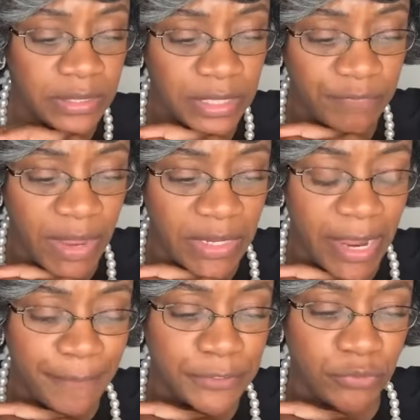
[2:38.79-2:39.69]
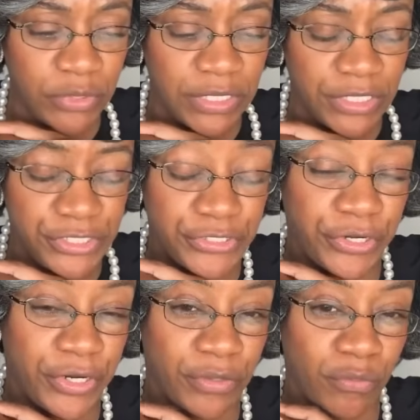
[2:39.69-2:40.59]
Give y'all an opportunity to
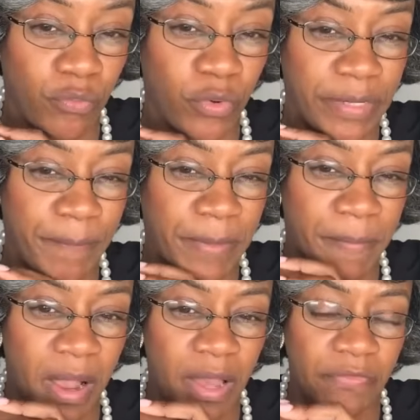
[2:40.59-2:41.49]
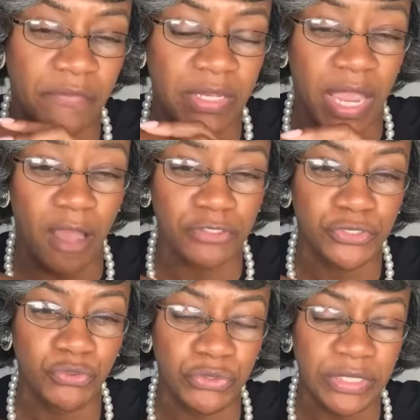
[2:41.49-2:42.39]
share what be bothering y'all
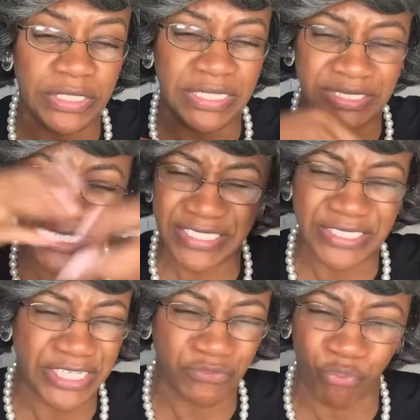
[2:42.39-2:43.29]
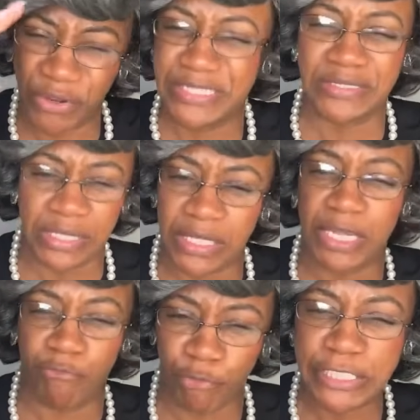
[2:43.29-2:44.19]
to it. Just recently.